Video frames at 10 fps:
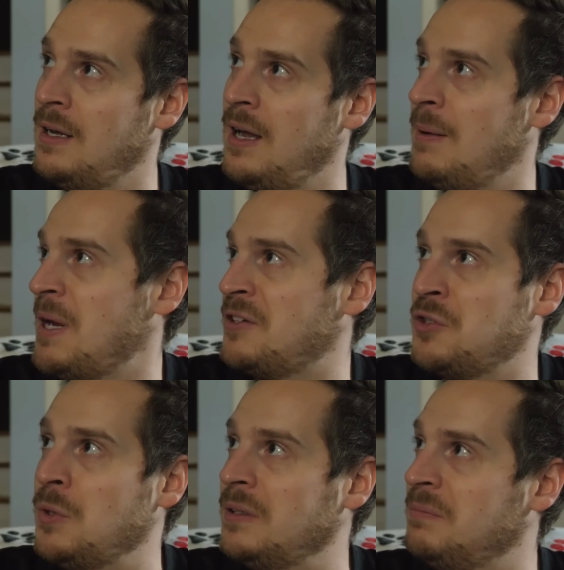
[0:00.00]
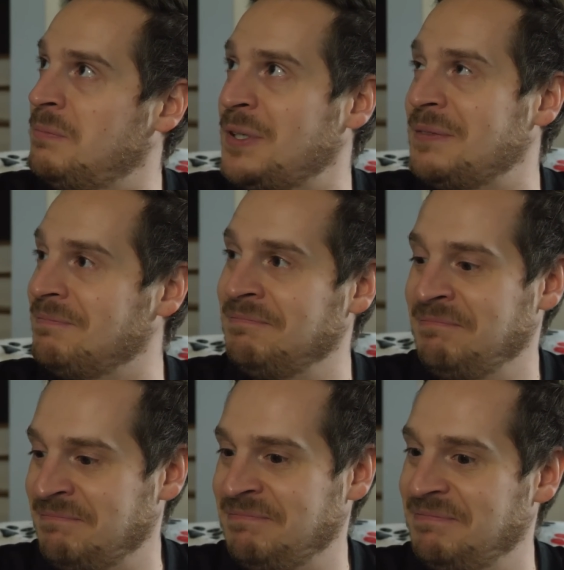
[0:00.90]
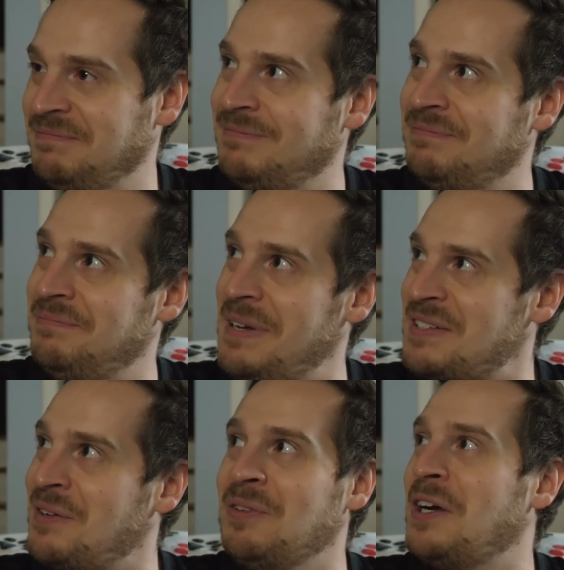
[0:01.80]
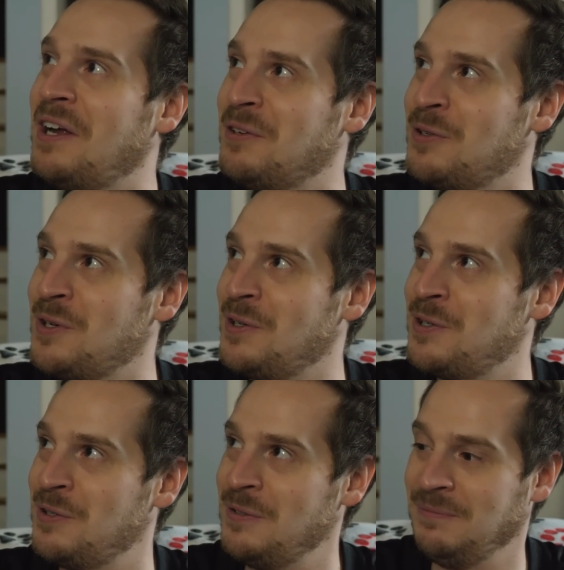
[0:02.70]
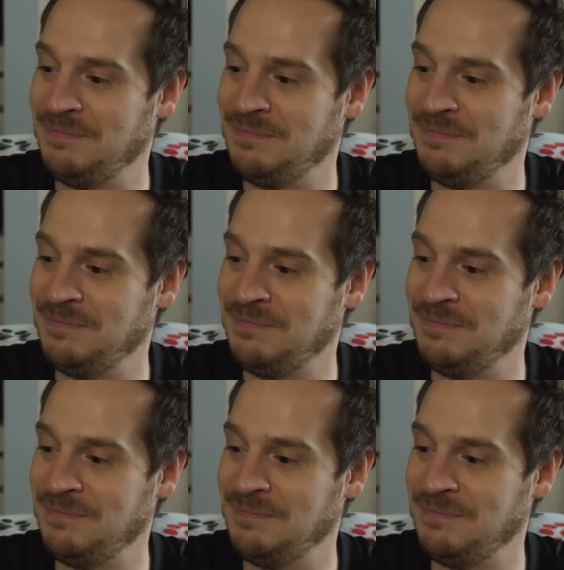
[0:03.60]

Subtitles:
I'm not sure, but best of luck on your search.